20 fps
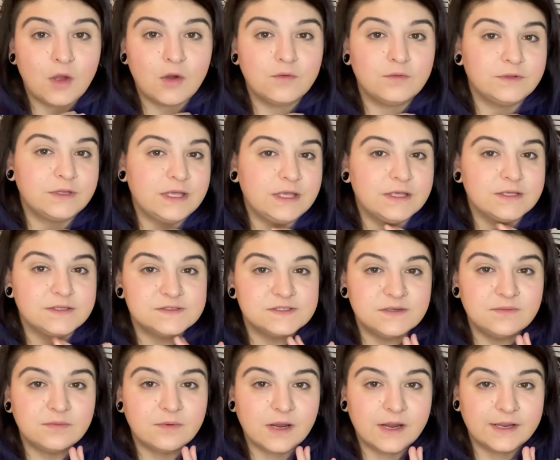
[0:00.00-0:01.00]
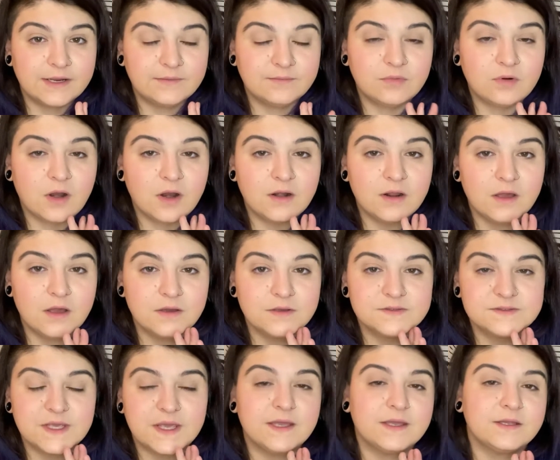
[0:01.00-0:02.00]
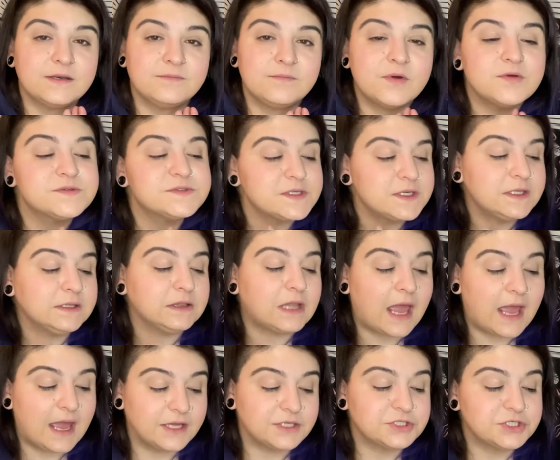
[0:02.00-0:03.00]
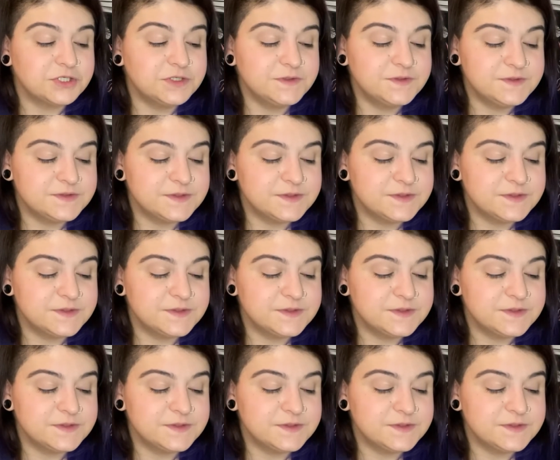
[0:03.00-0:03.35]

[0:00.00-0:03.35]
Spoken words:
only indie brand products and mostly lashes.